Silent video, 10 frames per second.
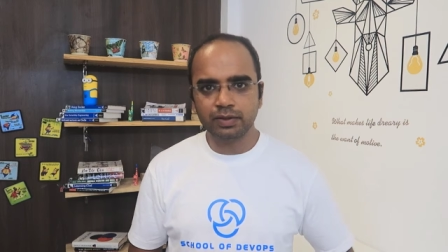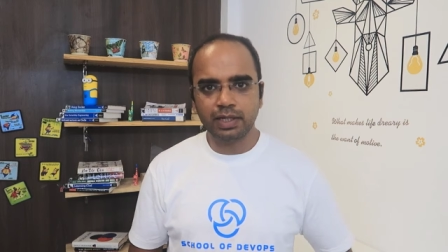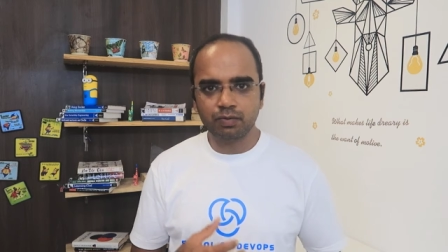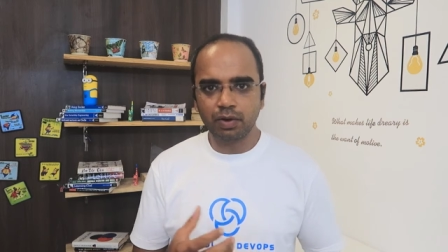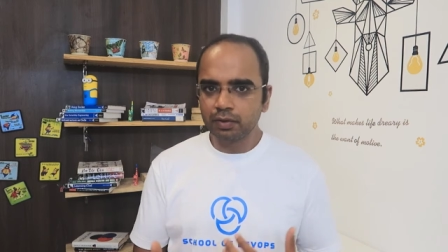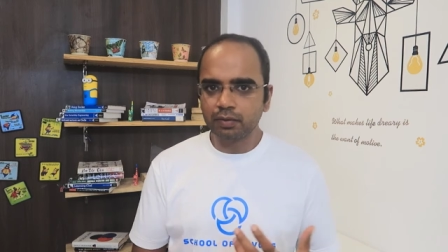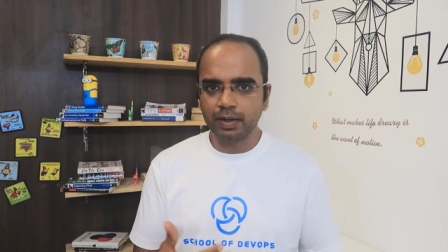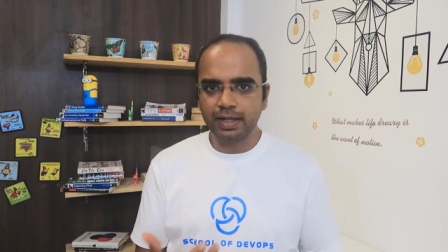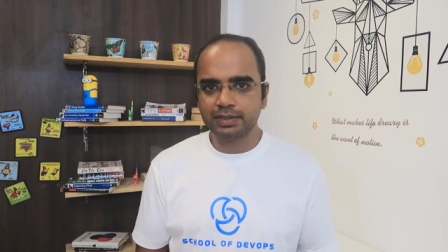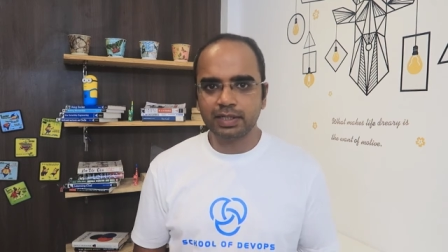So that's what you
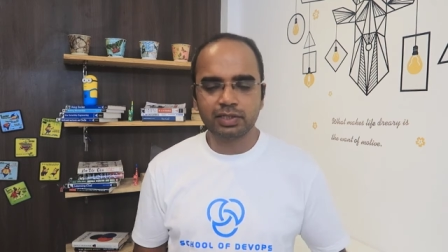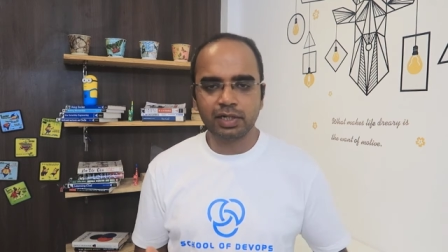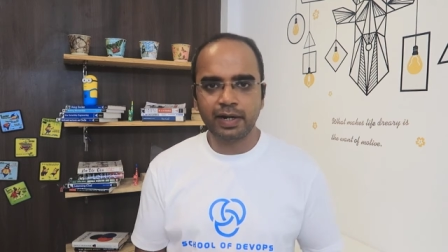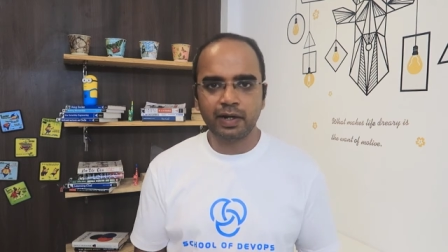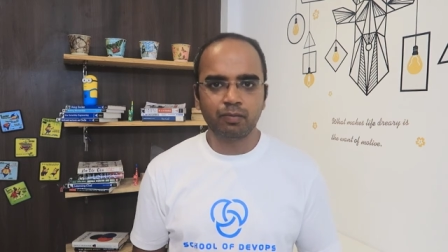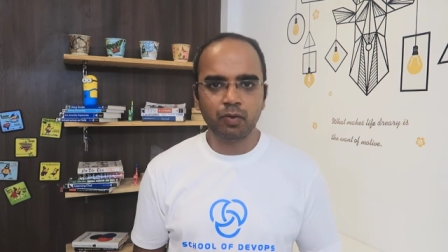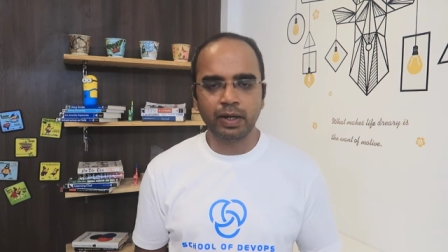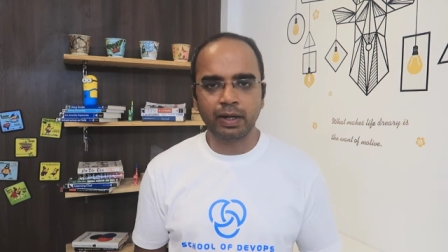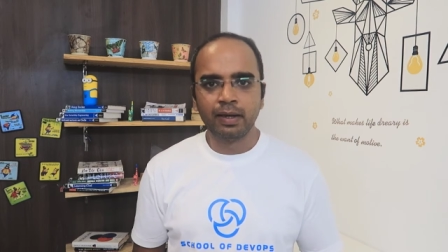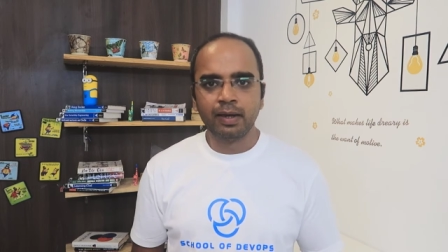essentially end up
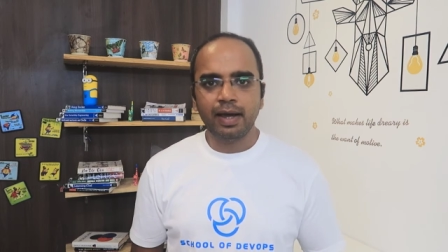doing.